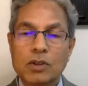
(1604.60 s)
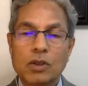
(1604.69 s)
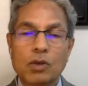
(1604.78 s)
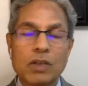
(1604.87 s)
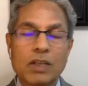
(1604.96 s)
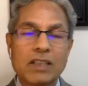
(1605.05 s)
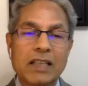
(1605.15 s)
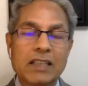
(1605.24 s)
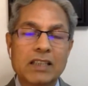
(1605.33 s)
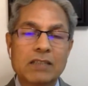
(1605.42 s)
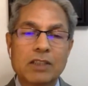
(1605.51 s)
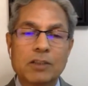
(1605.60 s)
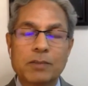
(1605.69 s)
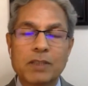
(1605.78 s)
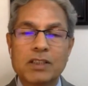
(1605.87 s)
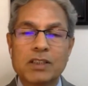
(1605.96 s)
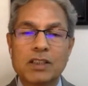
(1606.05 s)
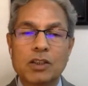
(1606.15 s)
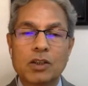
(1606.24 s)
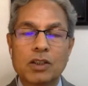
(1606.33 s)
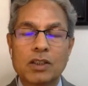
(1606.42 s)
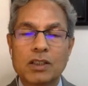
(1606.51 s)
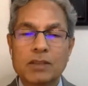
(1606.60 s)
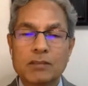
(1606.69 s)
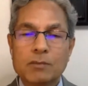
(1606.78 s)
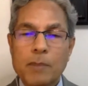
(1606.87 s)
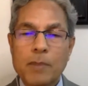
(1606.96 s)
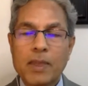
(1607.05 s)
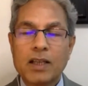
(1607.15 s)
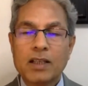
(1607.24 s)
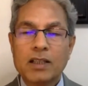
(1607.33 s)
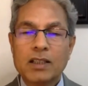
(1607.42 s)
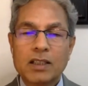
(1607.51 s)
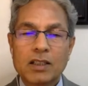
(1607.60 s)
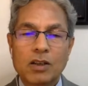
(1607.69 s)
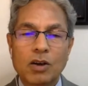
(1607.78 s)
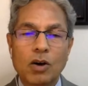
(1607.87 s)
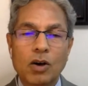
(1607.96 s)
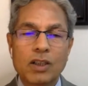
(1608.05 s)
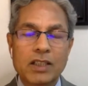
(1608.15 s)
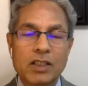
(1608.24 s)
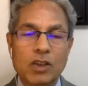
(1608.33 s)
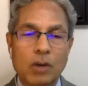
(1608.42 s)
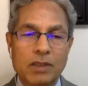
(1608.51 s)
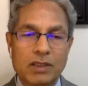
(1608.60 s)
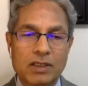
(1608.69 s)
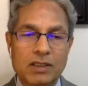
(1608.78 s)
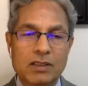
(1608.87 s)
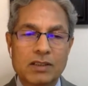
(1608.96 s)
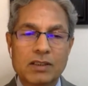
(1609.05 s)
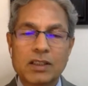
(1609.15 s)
Look at Chinese investments in your all e-commerce,